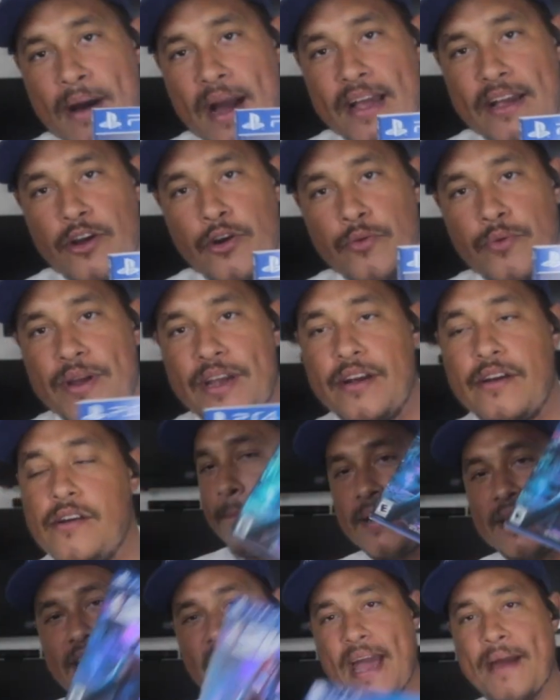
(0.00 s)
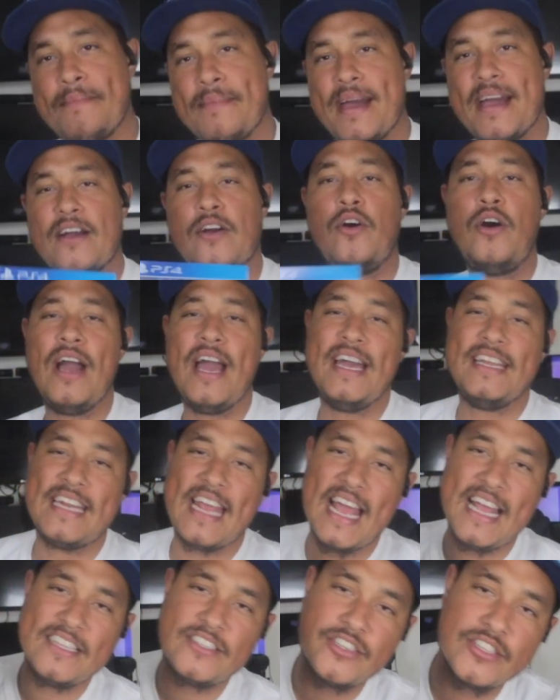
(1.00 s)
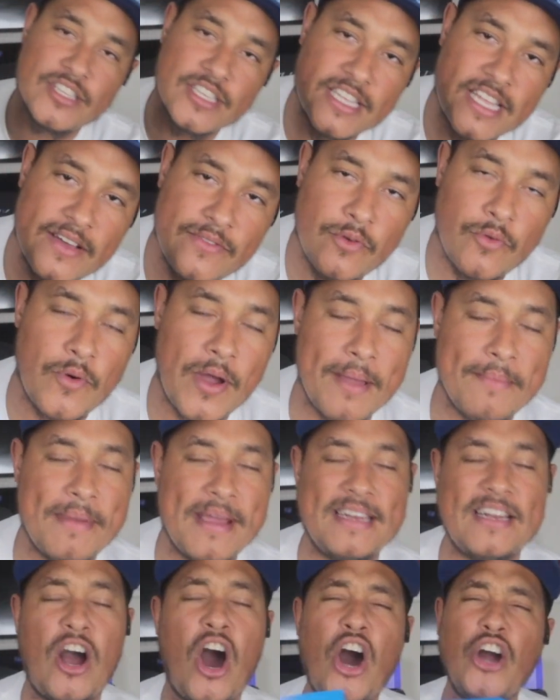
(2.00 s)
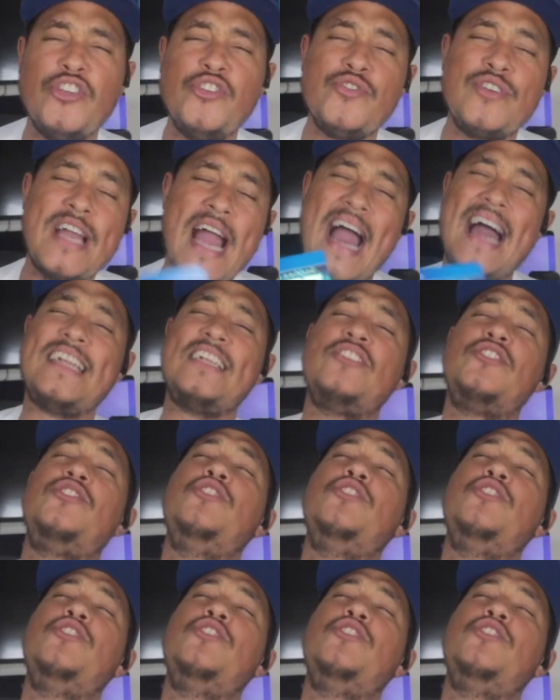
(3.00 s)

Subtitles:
my career. But yeah, man, go ahead, enter the giveaway, man. All you gotta